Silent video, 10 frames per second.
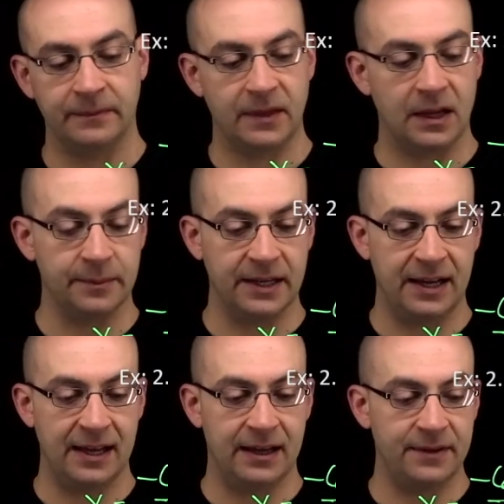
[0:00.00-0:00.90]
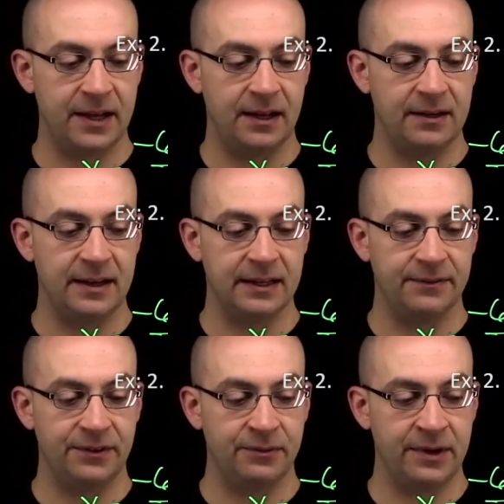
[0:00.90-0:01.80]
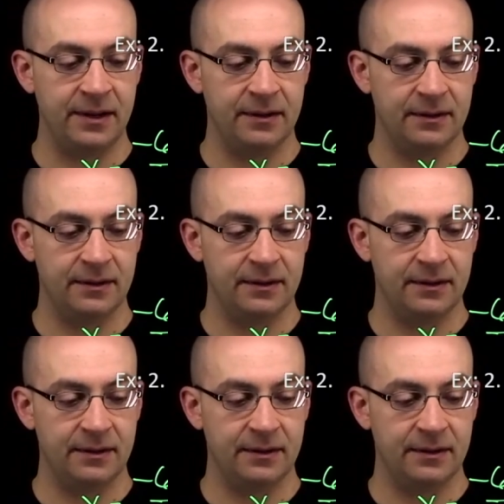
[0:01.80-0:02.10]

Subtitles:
I'm going to have a negative 3